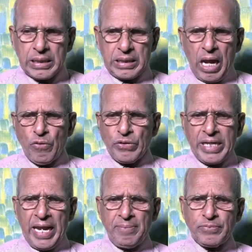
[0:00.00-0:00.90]

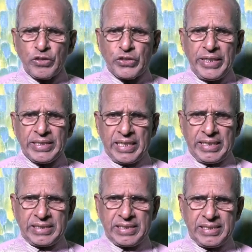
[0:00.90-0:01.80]
Crowd came to
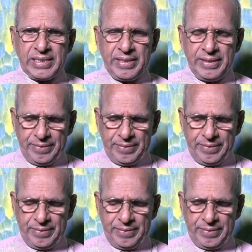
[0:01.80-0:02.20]
Jesus.